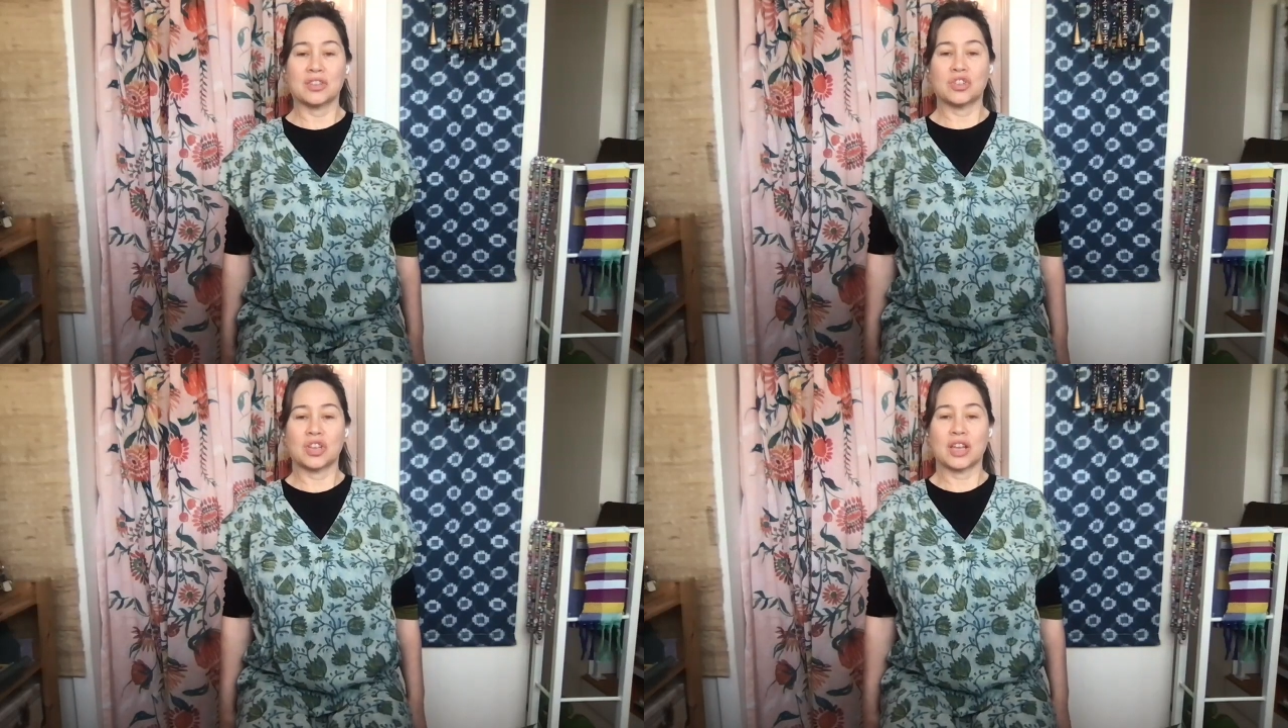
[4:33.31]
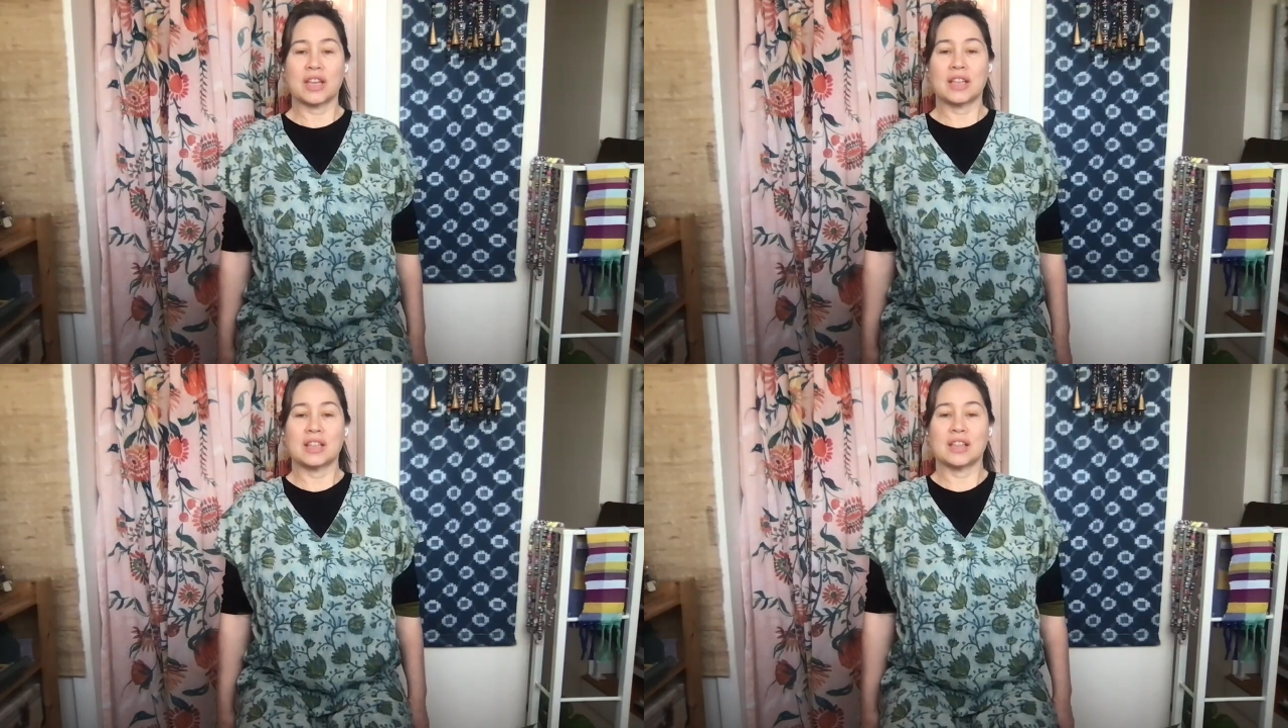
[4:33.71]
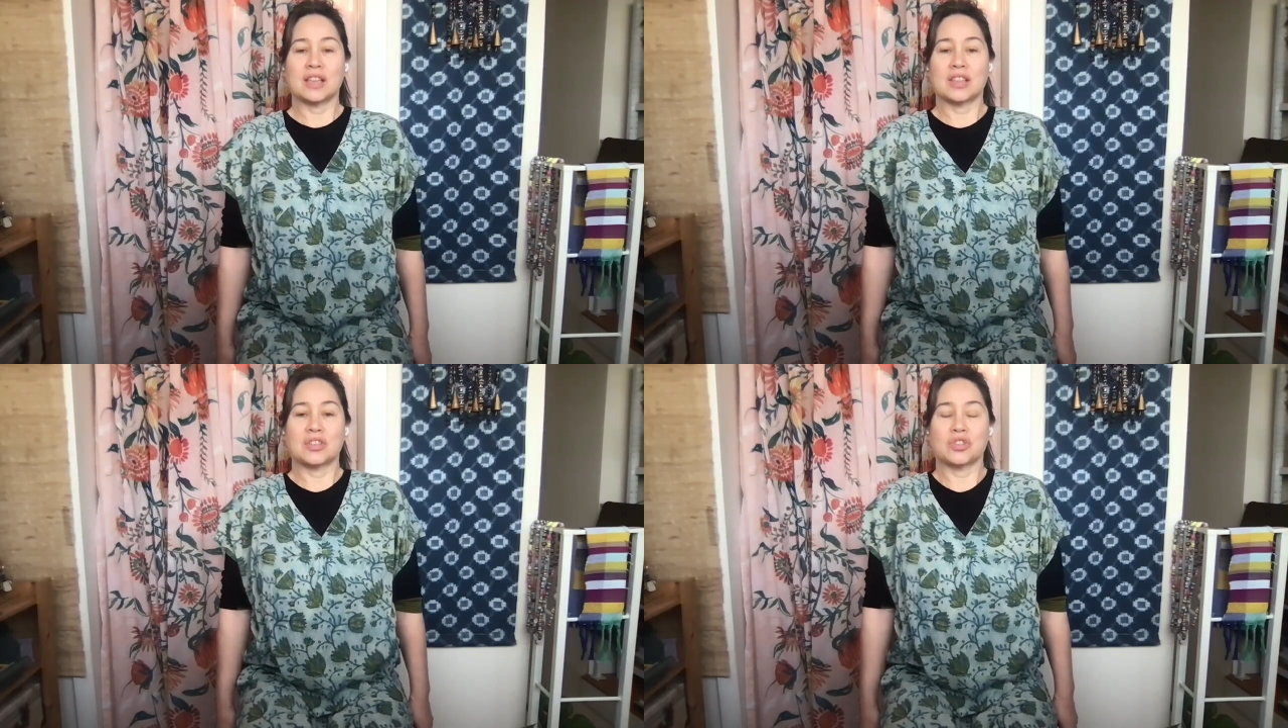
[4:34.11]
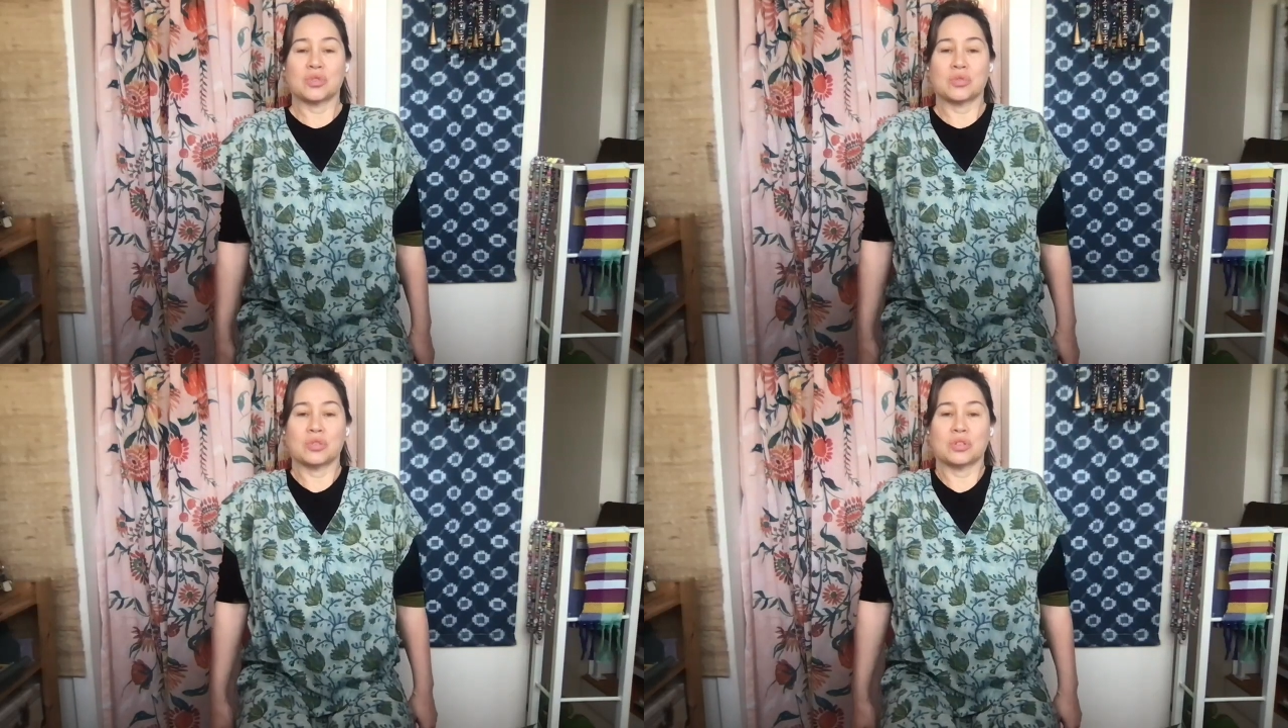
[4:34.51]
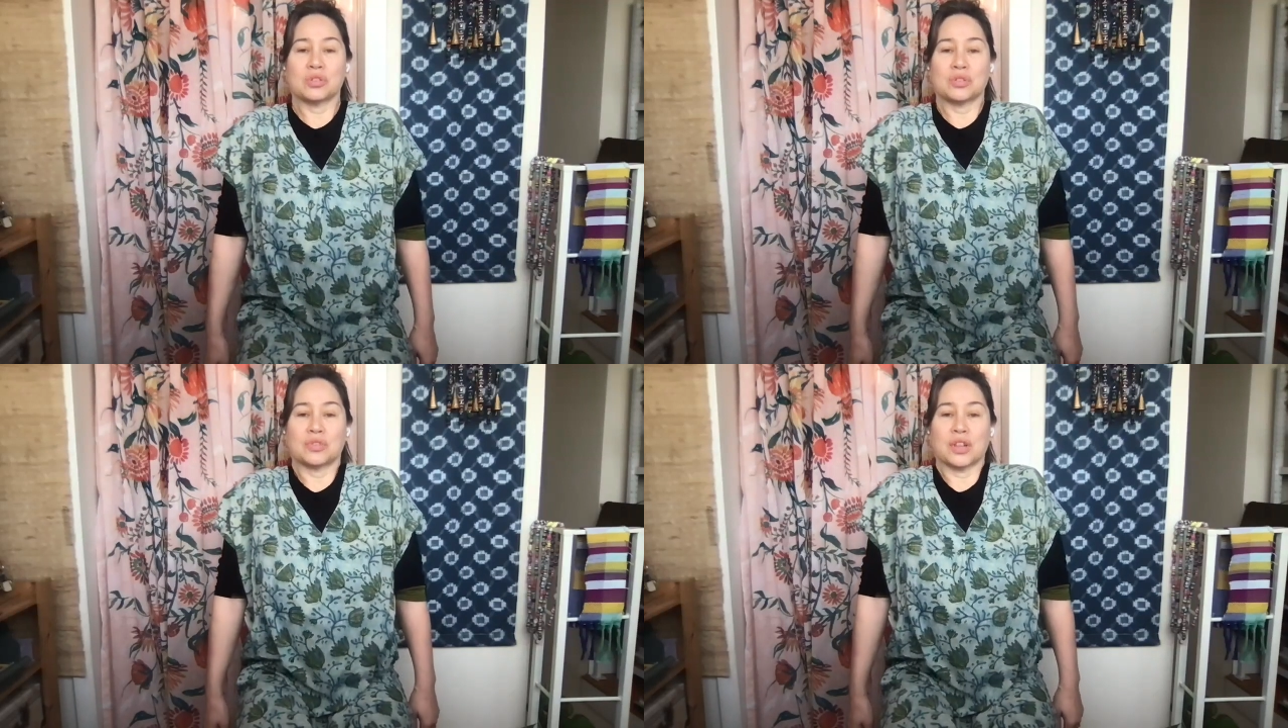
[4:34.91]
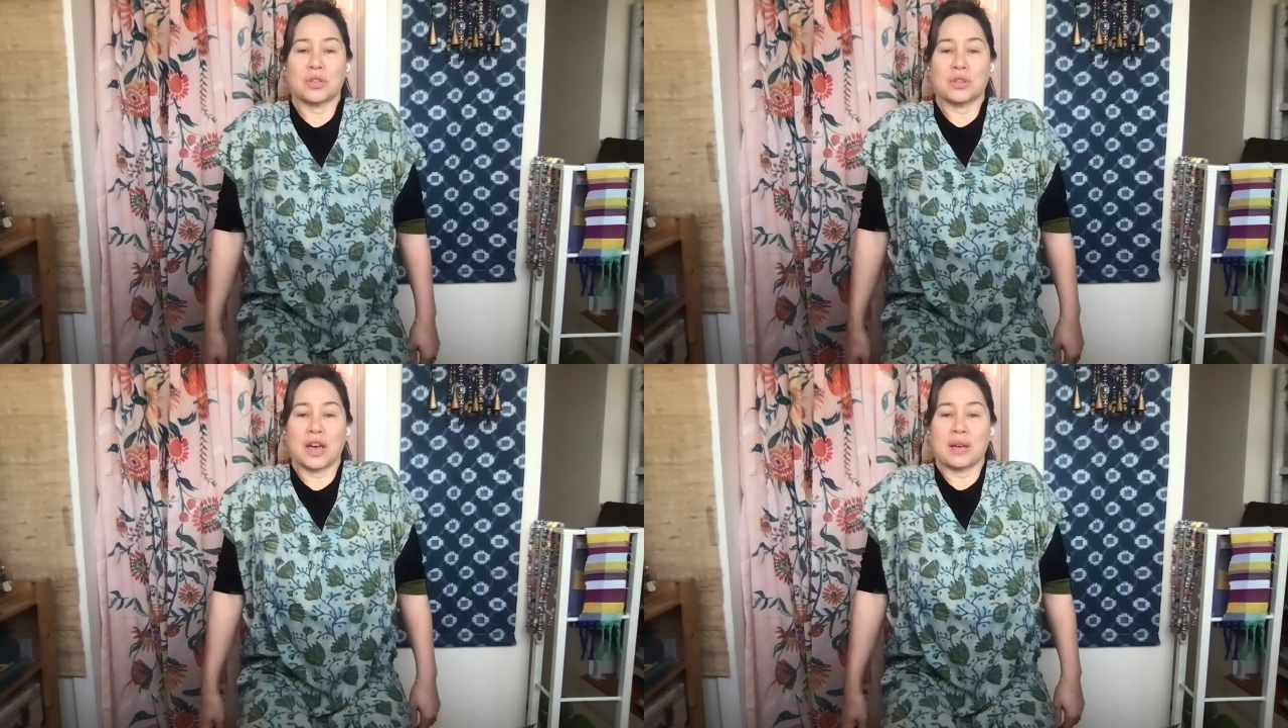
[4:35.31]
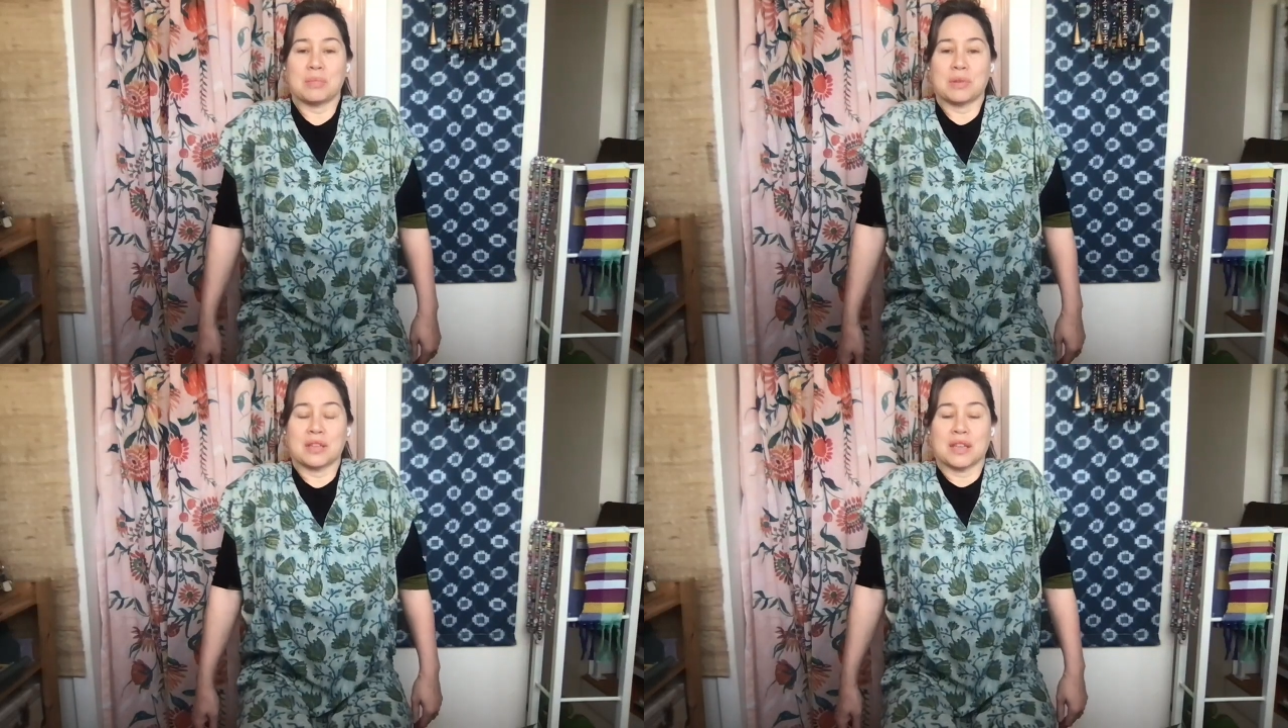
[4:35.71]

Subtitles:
gently the shoulders float up.